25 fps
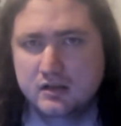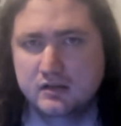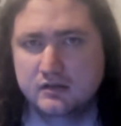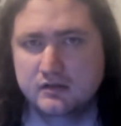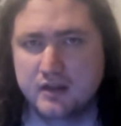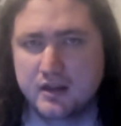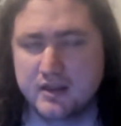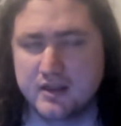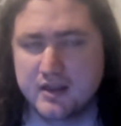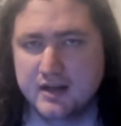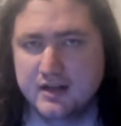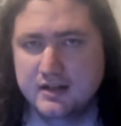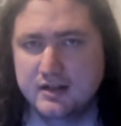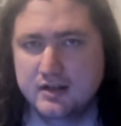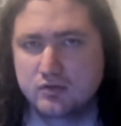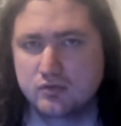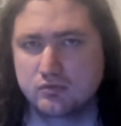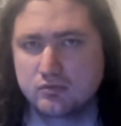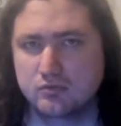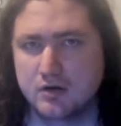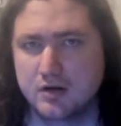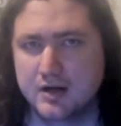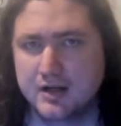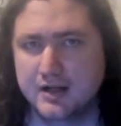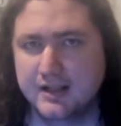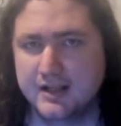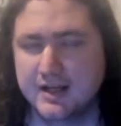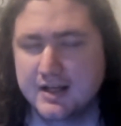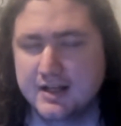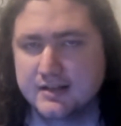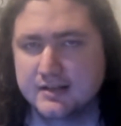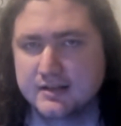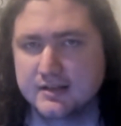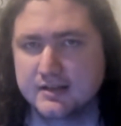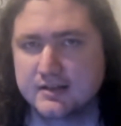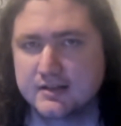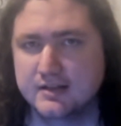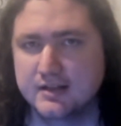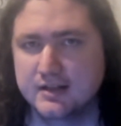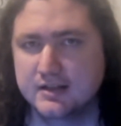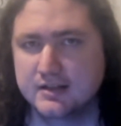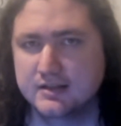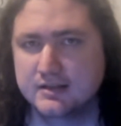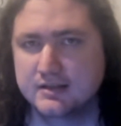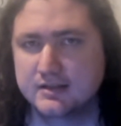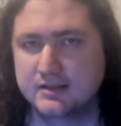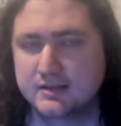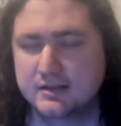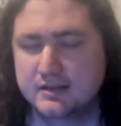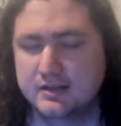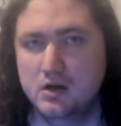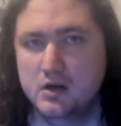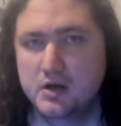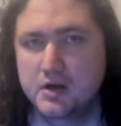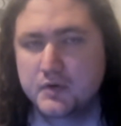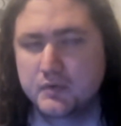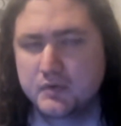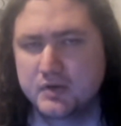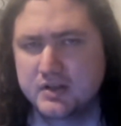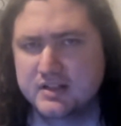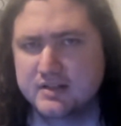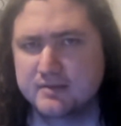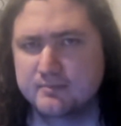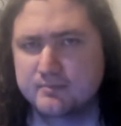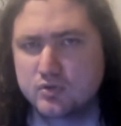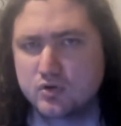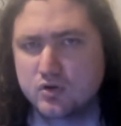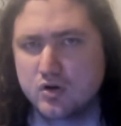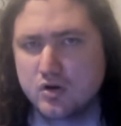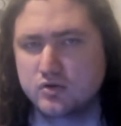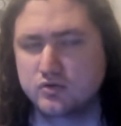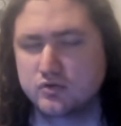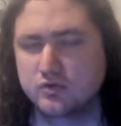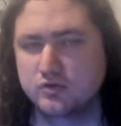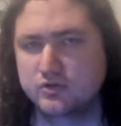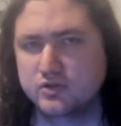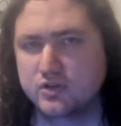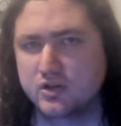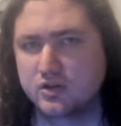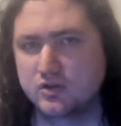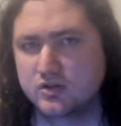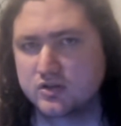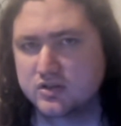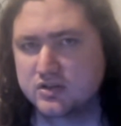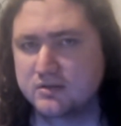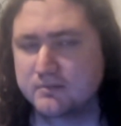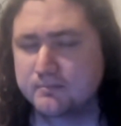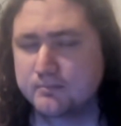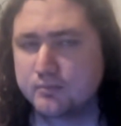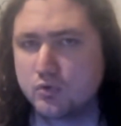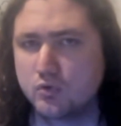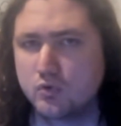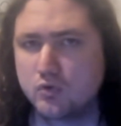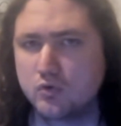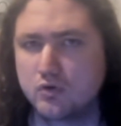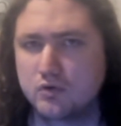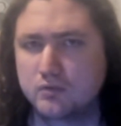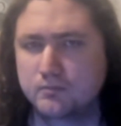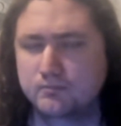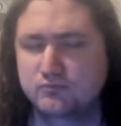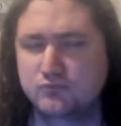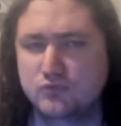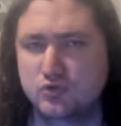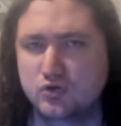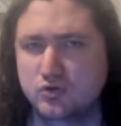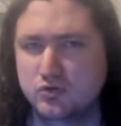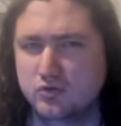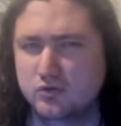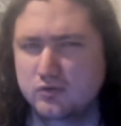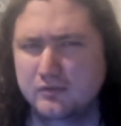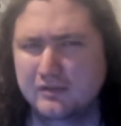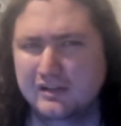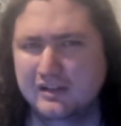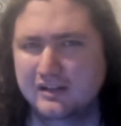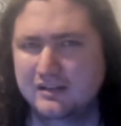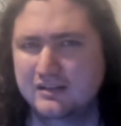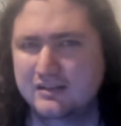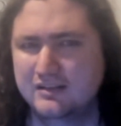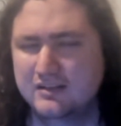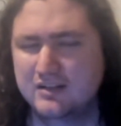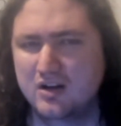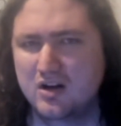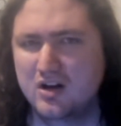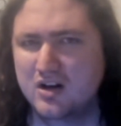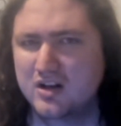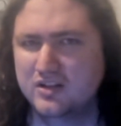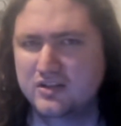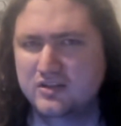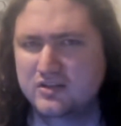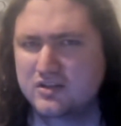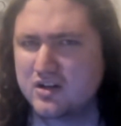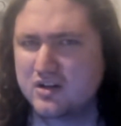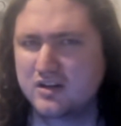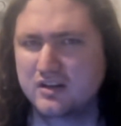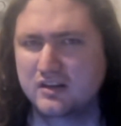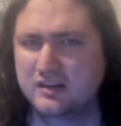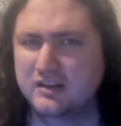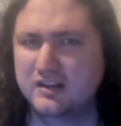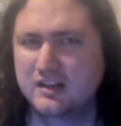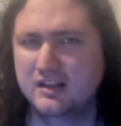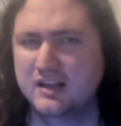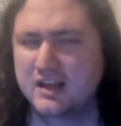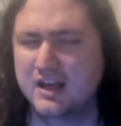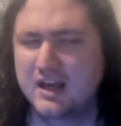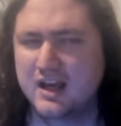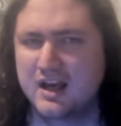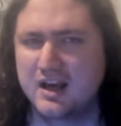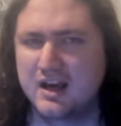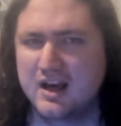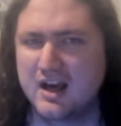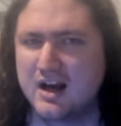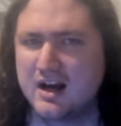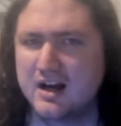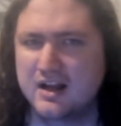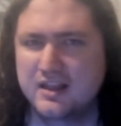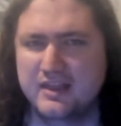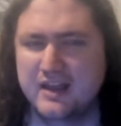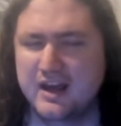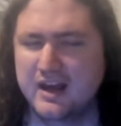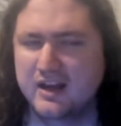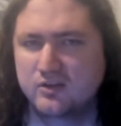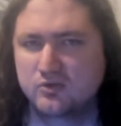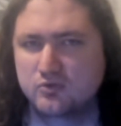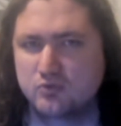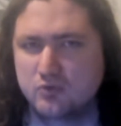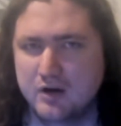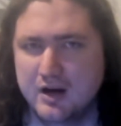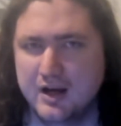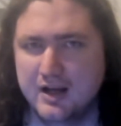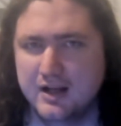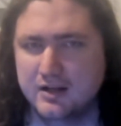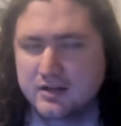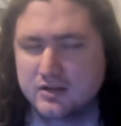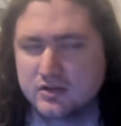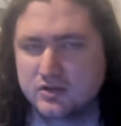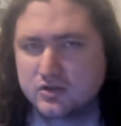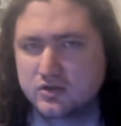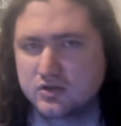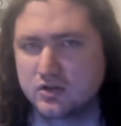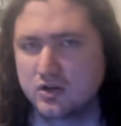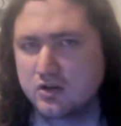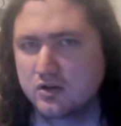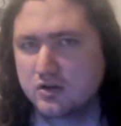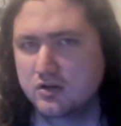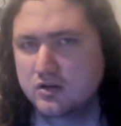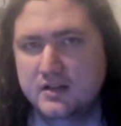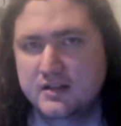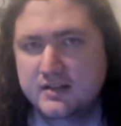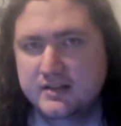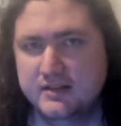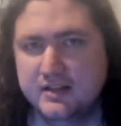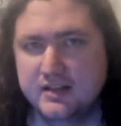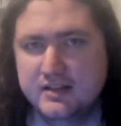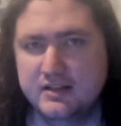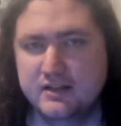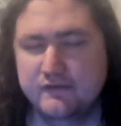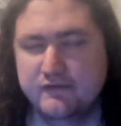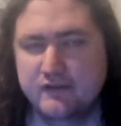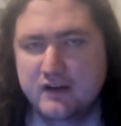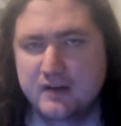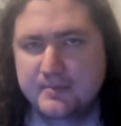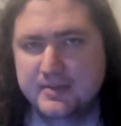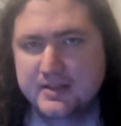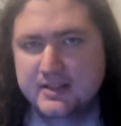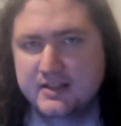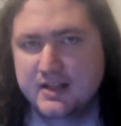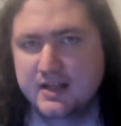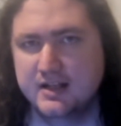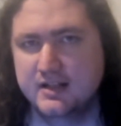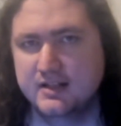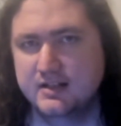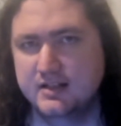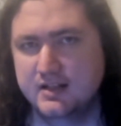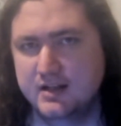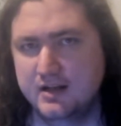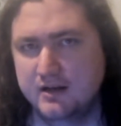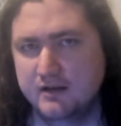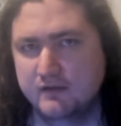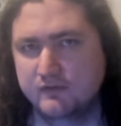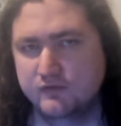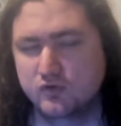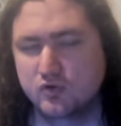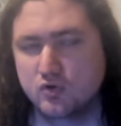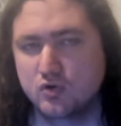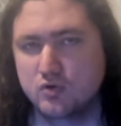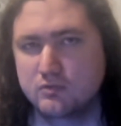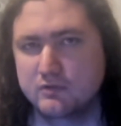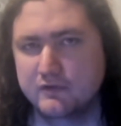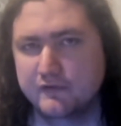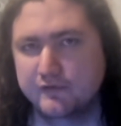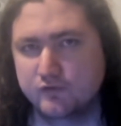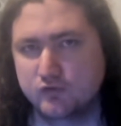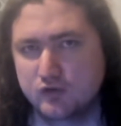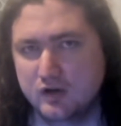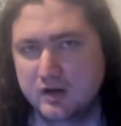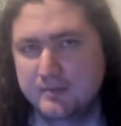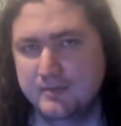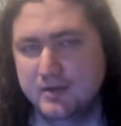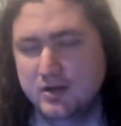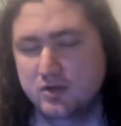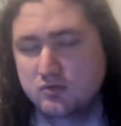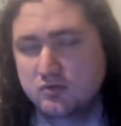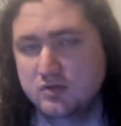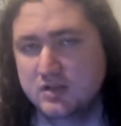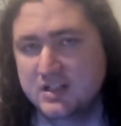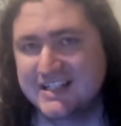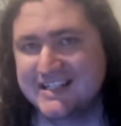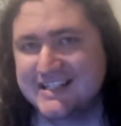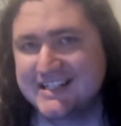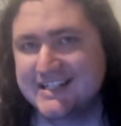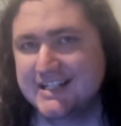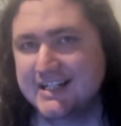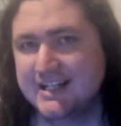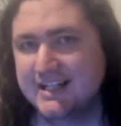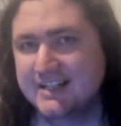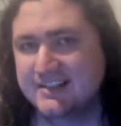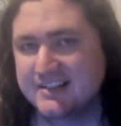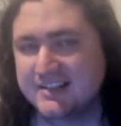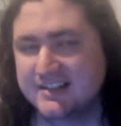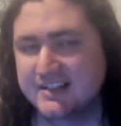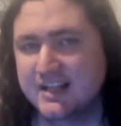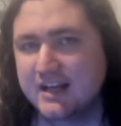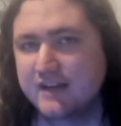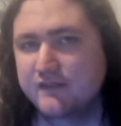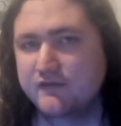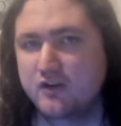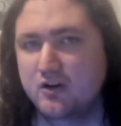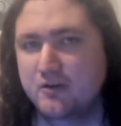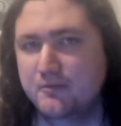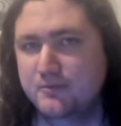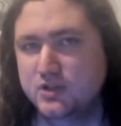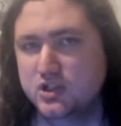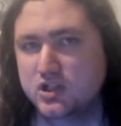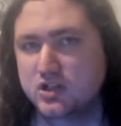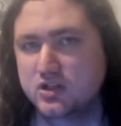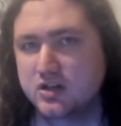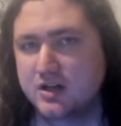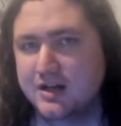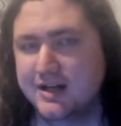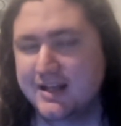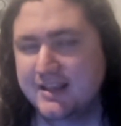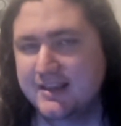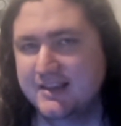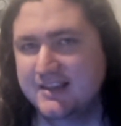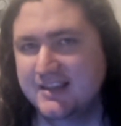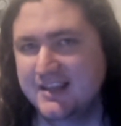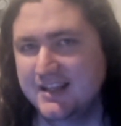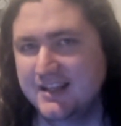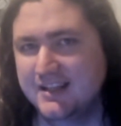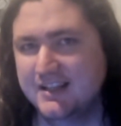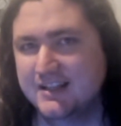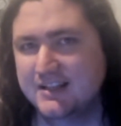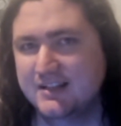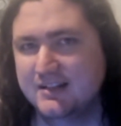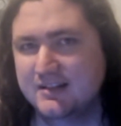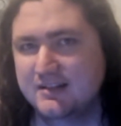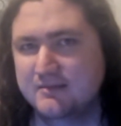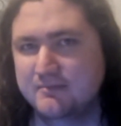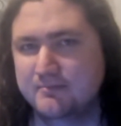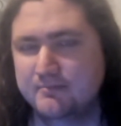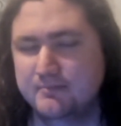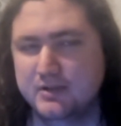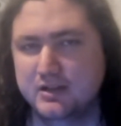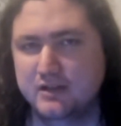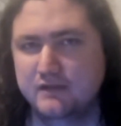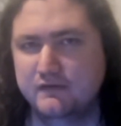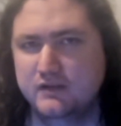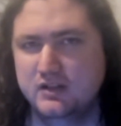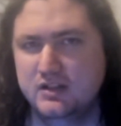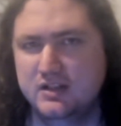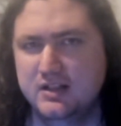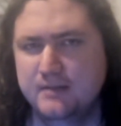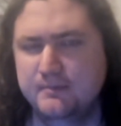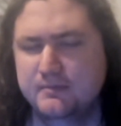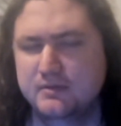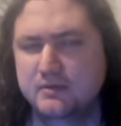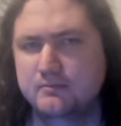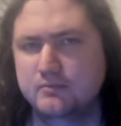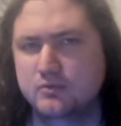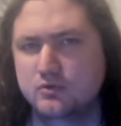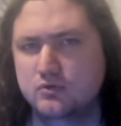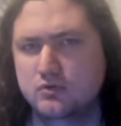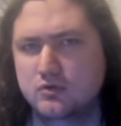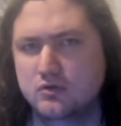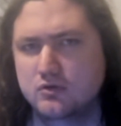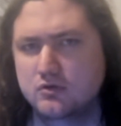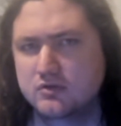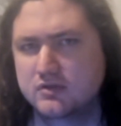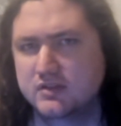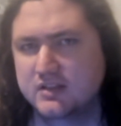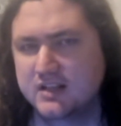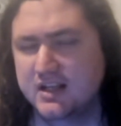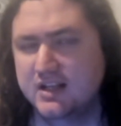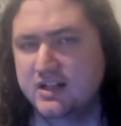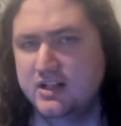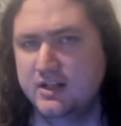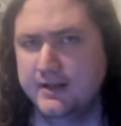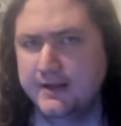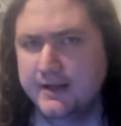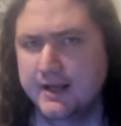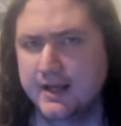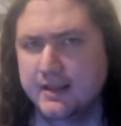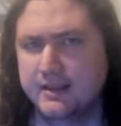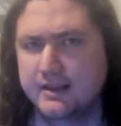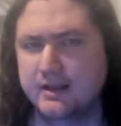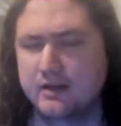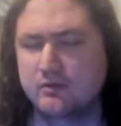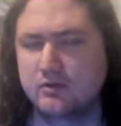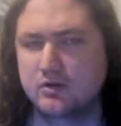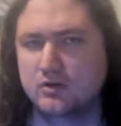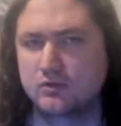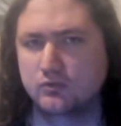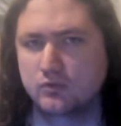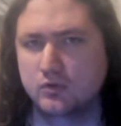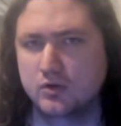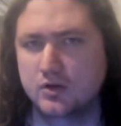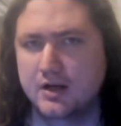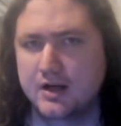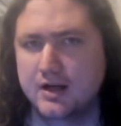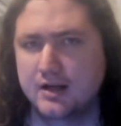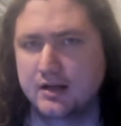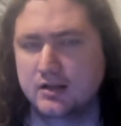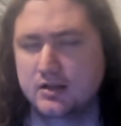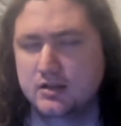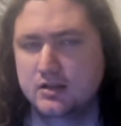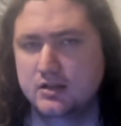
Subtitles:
that they did alright against the Suns. Western Bulldogs also lost to Port, who I don't think are that great. So 65% have gone with Fremantle. It's a safe option, I think. But if you tip the Bulldogs and you get that one right,